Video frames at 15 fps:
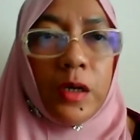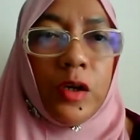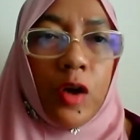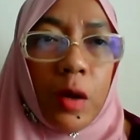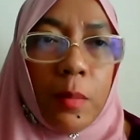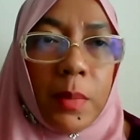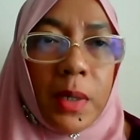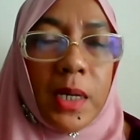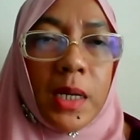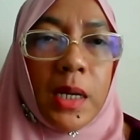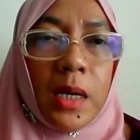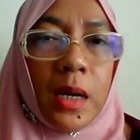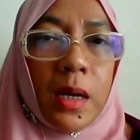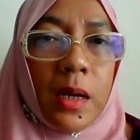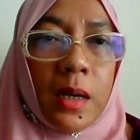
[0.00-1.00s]

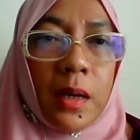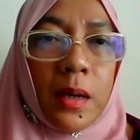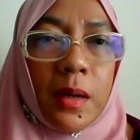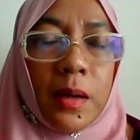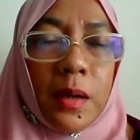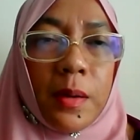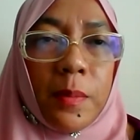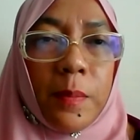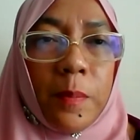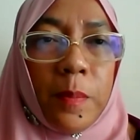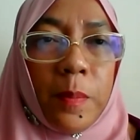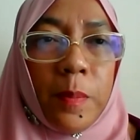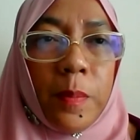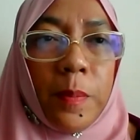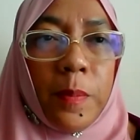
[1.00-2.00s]
normally, uh,
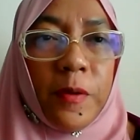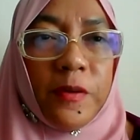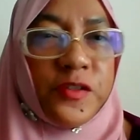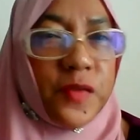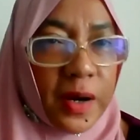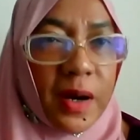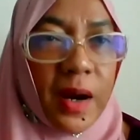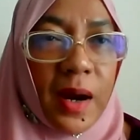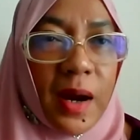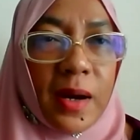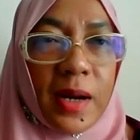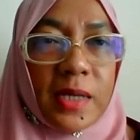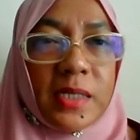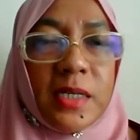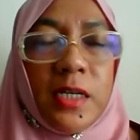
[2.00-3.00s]
it's very
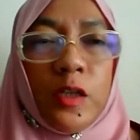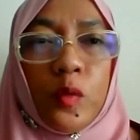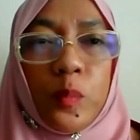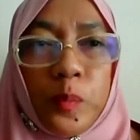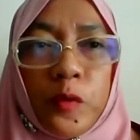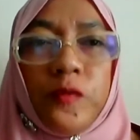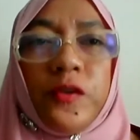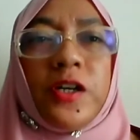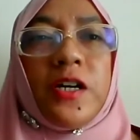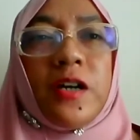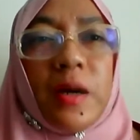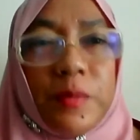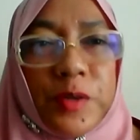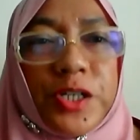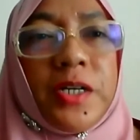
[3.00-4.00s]
hard actually to prove the
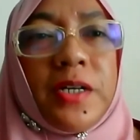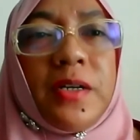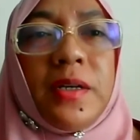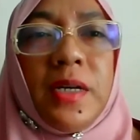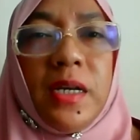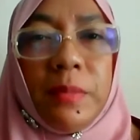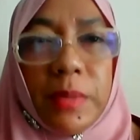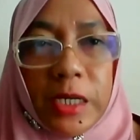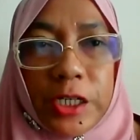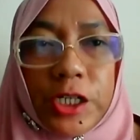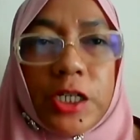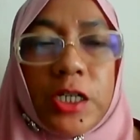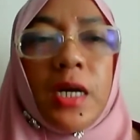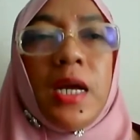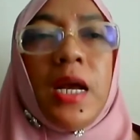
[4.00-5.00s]
corruption in
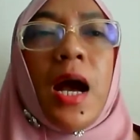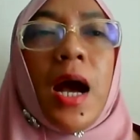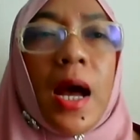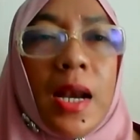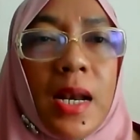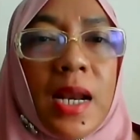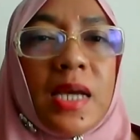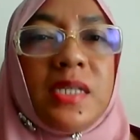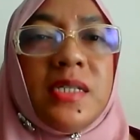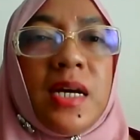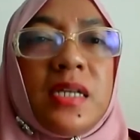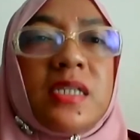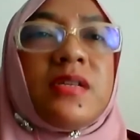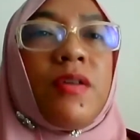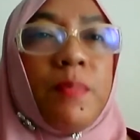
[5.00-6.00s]
Malaysia unless
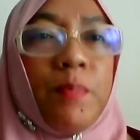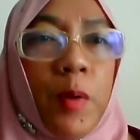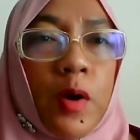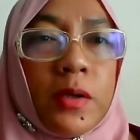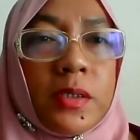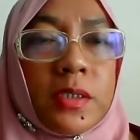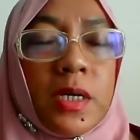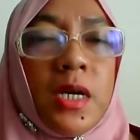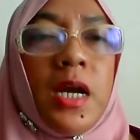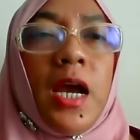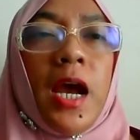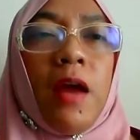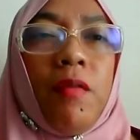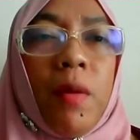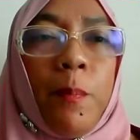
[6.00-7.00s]
there is a report.
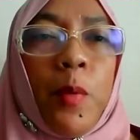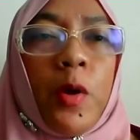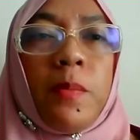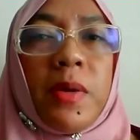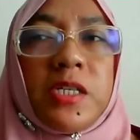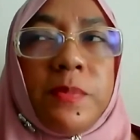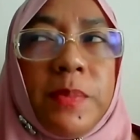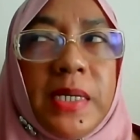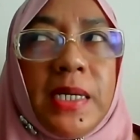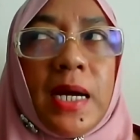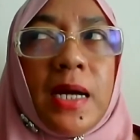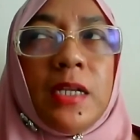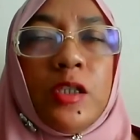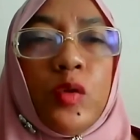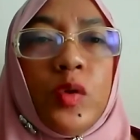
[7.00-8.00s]
And report must be
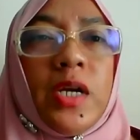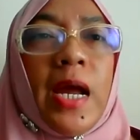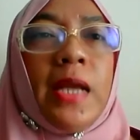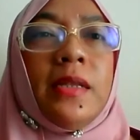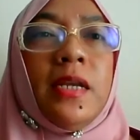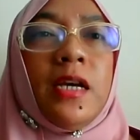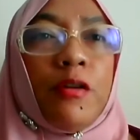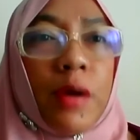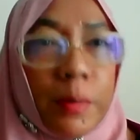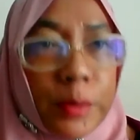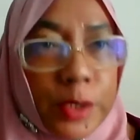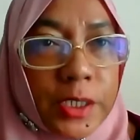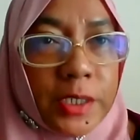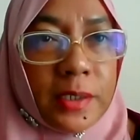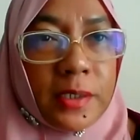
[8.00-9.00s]
done to the
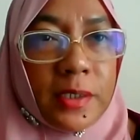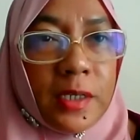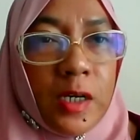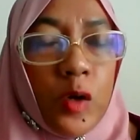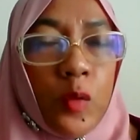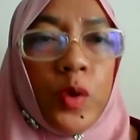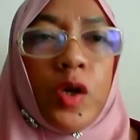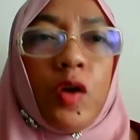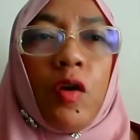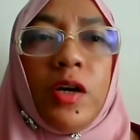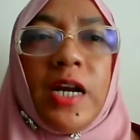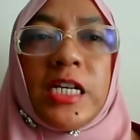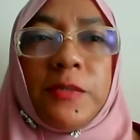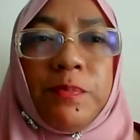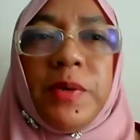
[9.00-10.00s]
anti-corruption. We call
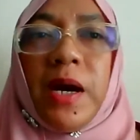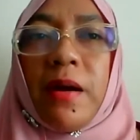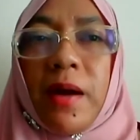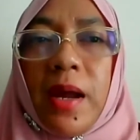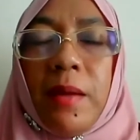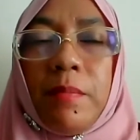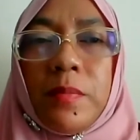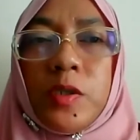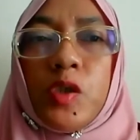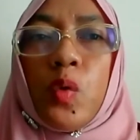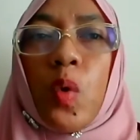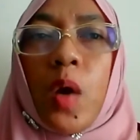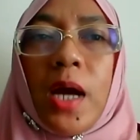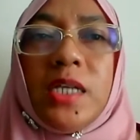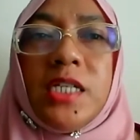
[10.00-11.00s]
it SPRM,
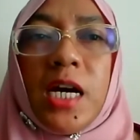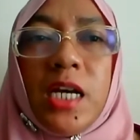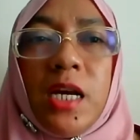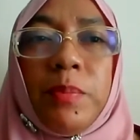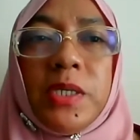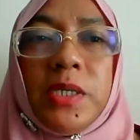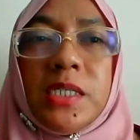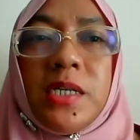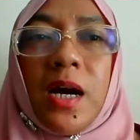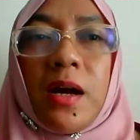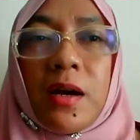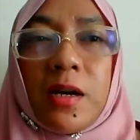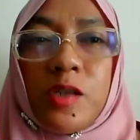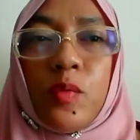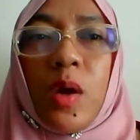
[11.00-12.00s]
Suruhanjaya
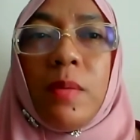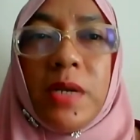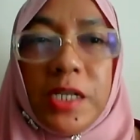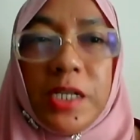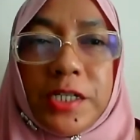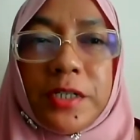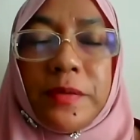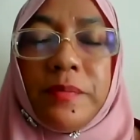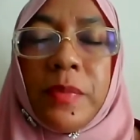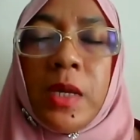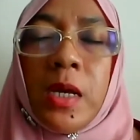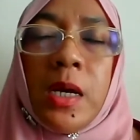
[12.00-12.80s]
Pencegah Rasuah Malaysia.